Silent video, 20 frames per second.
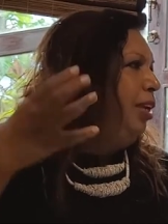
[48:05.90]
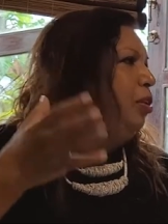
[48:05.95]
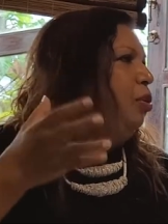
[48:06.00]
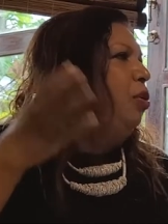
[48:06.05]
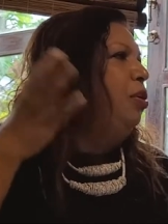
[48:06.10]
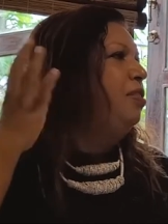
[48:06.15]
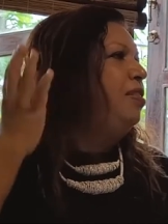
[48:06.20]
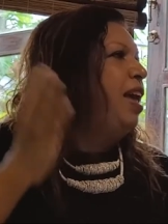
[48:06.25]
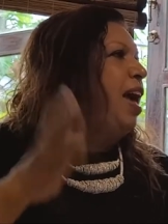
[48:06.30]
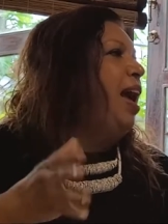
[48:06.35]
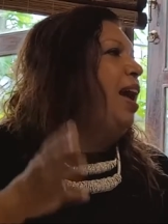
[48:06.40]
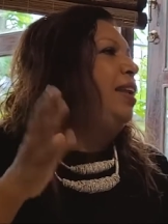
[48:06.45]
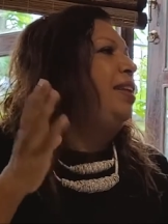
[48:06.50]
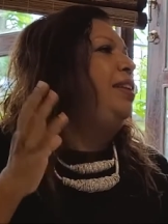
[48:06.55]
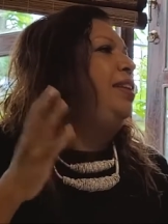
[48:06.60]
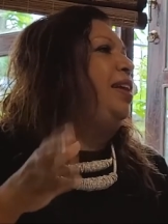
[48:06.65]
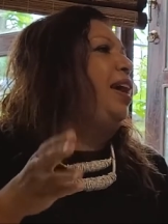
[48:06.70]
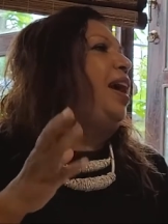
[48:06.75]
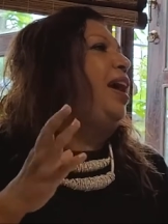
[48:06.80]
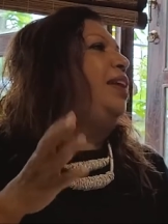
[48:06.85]
it goes
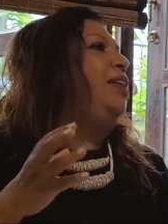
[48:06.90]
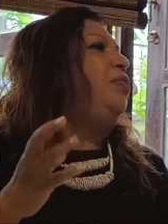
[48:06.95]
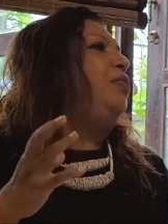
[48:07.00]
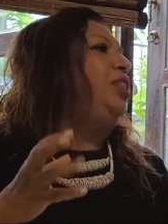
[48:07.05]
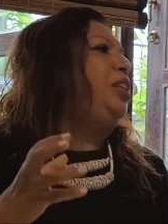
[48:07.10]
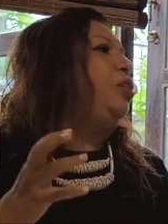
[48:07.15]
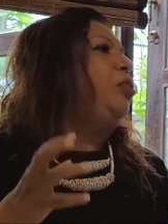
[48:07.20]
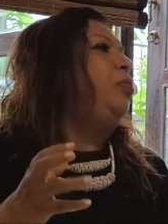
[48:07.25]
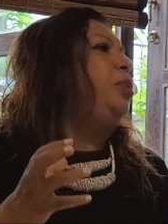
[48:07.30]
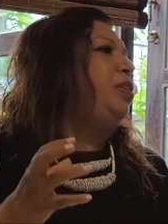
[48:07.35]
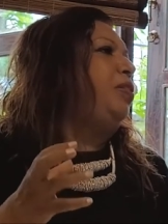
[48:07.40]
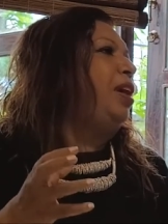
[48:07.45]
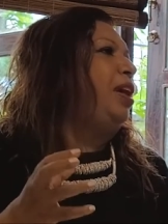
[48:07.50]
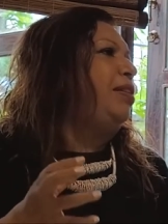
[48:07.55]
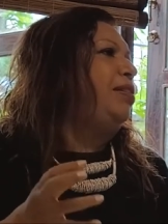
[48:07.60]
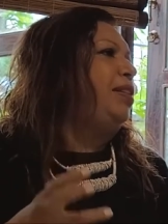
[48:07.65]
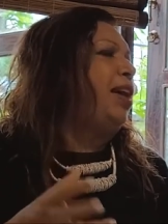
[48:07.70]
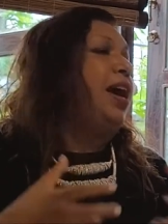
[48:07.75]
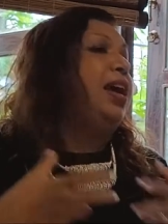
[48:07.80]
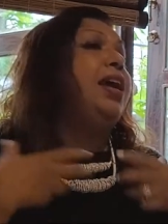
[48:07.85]
hand in hand with human
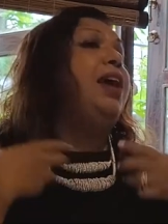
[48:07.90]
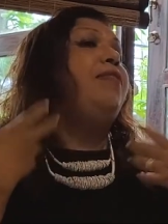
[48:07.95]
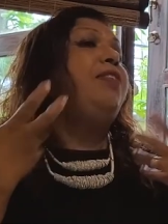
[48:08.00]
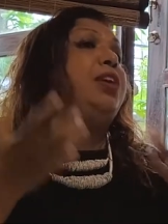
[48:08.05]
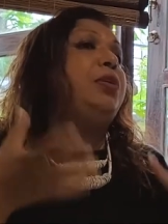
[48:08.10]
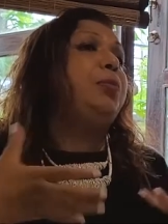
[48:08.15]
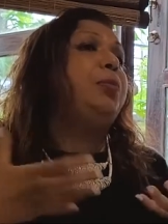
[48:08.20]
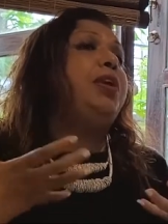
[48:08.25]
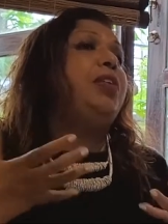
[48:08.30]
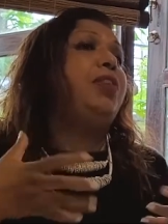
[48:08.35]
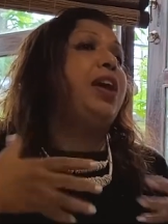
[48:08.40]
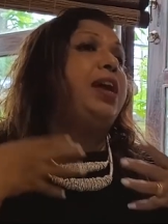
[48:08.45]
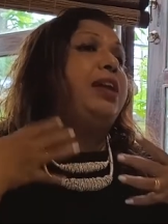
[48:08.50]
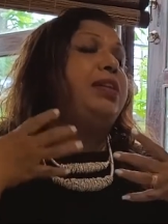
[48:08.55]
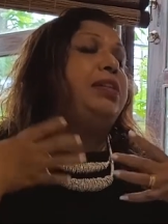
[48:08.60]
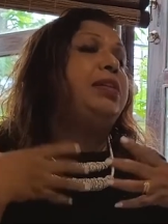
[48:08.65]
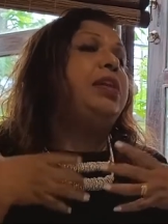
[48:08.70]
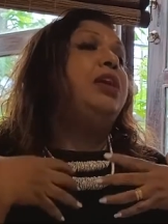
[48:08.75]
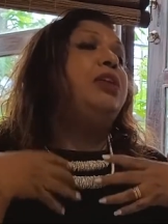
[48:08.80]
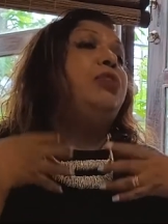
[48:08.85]
rights. I have a human
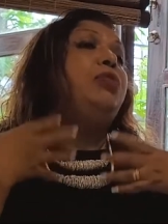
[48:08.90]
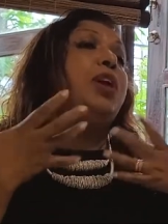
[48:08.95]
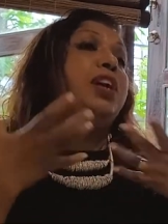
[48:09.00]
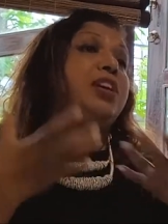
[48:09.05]
right to